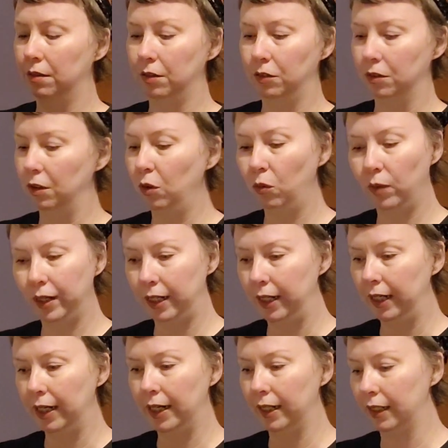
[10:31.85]
There's no
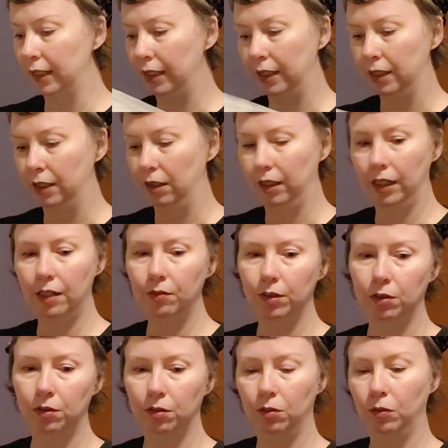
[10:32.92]
way I can,
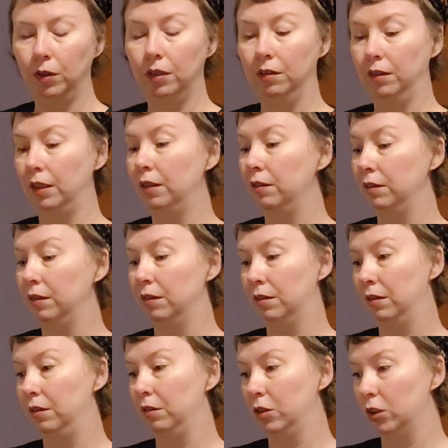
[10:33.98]
even with as easy as
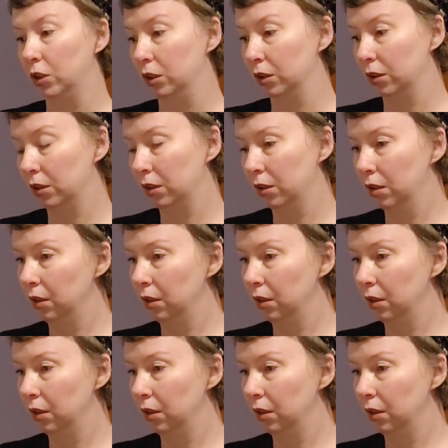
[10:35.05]
these look,